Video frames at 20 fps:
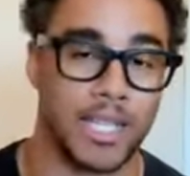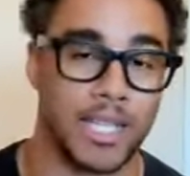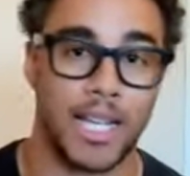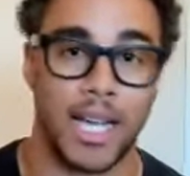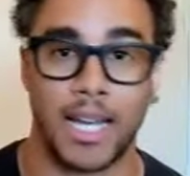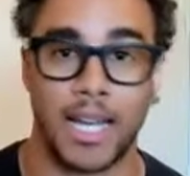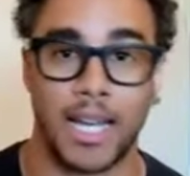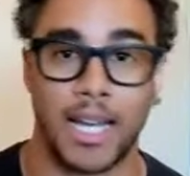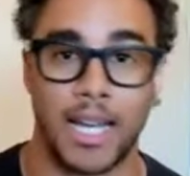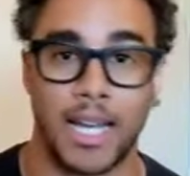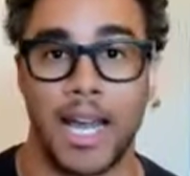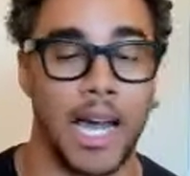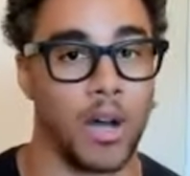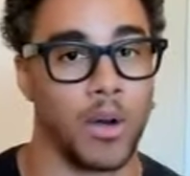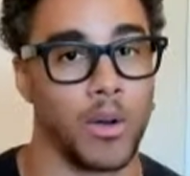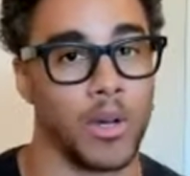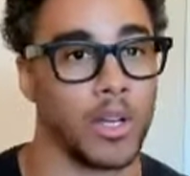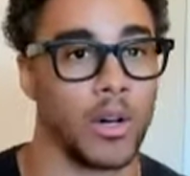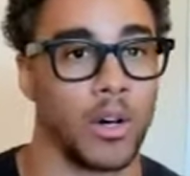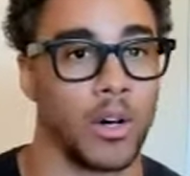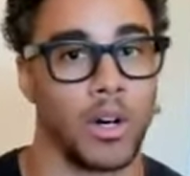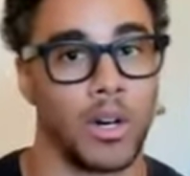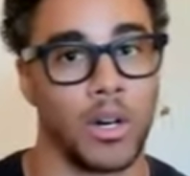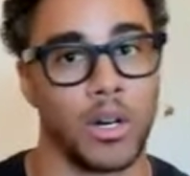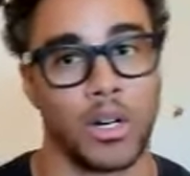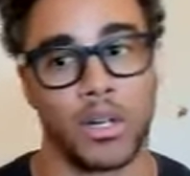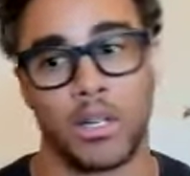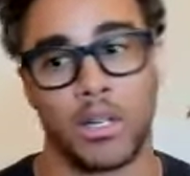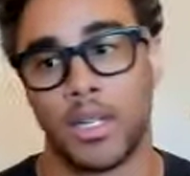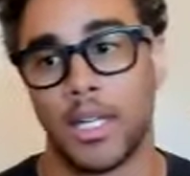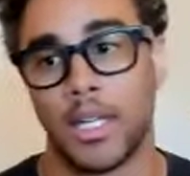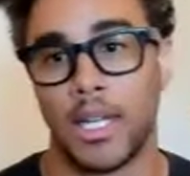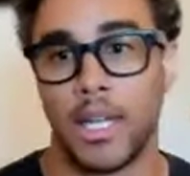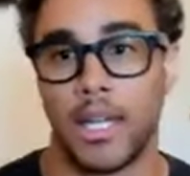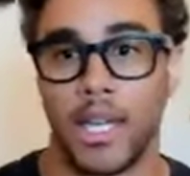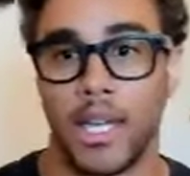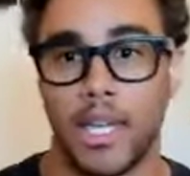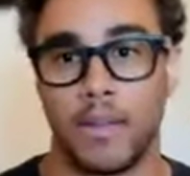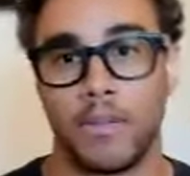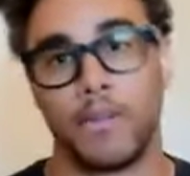So that's kind of how it all
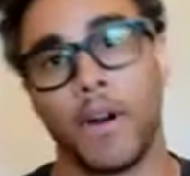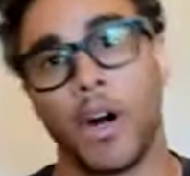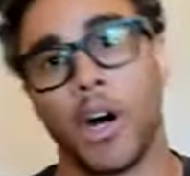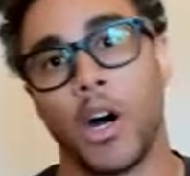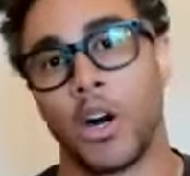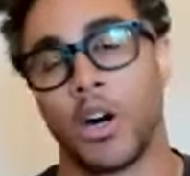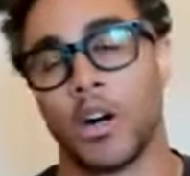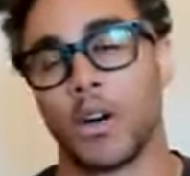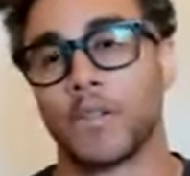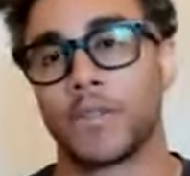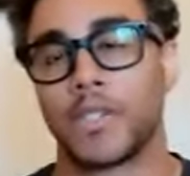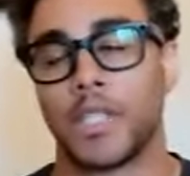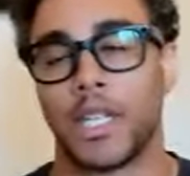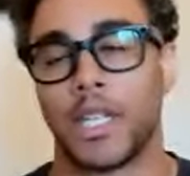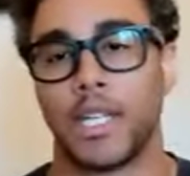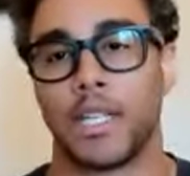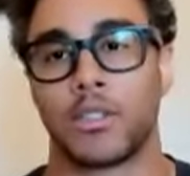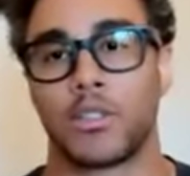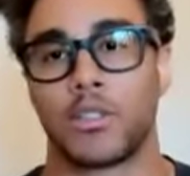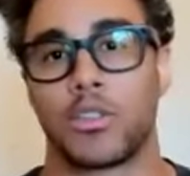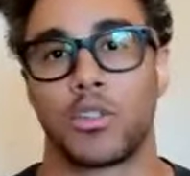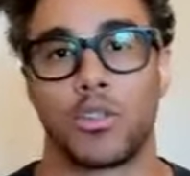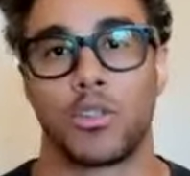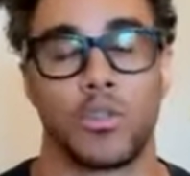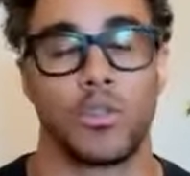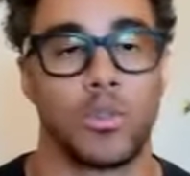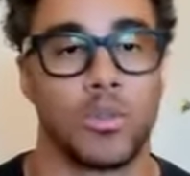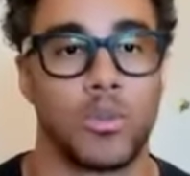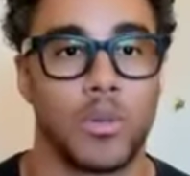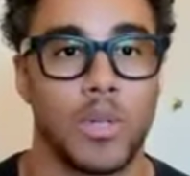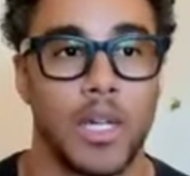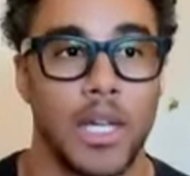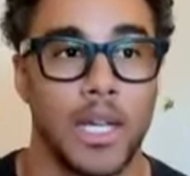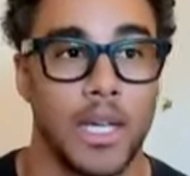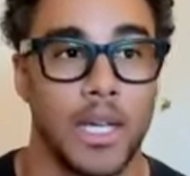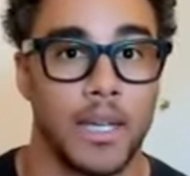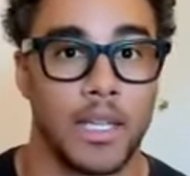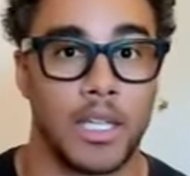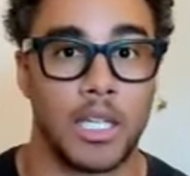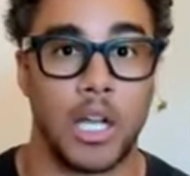evolved into,